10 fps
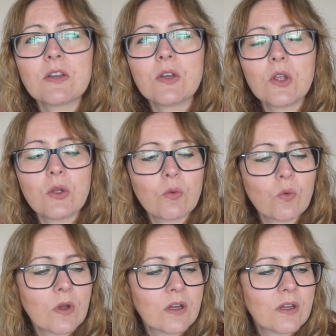
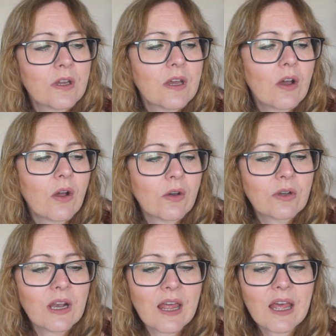new
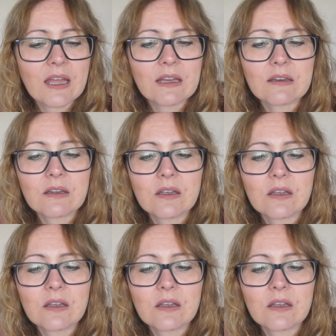online